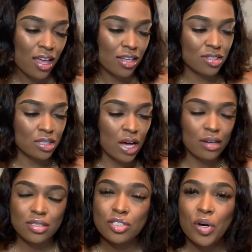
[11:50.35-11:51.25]
And so I
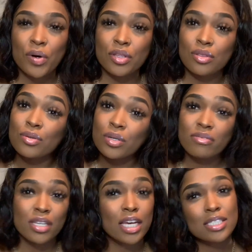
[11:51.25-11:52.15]
was just going through a
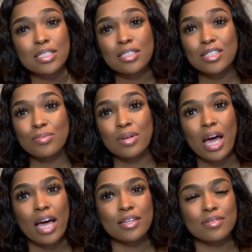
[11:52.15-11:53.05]
relationship where
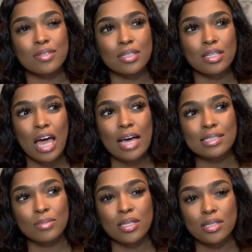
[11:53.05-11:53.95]
I had to really
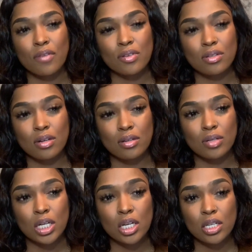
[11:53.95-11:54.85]
ask myself,
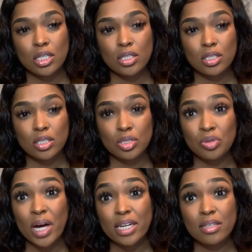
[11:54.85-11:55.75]

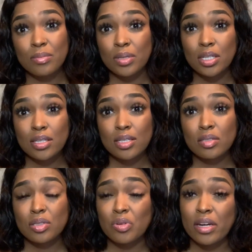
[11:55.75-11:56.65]
do I need to be in
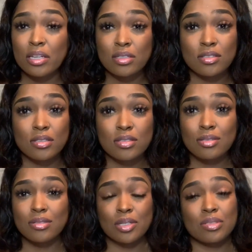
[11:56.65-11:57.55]
this, or do I need to just,
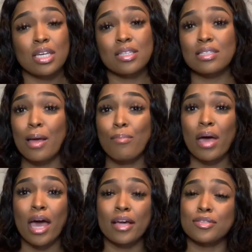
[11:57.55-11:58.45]
take a step
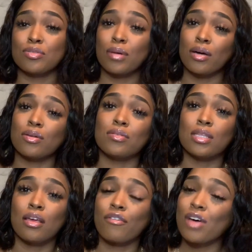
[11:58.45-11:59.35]
back and do my own
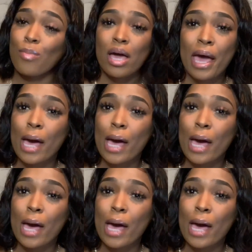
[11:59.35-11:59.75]
thing, find my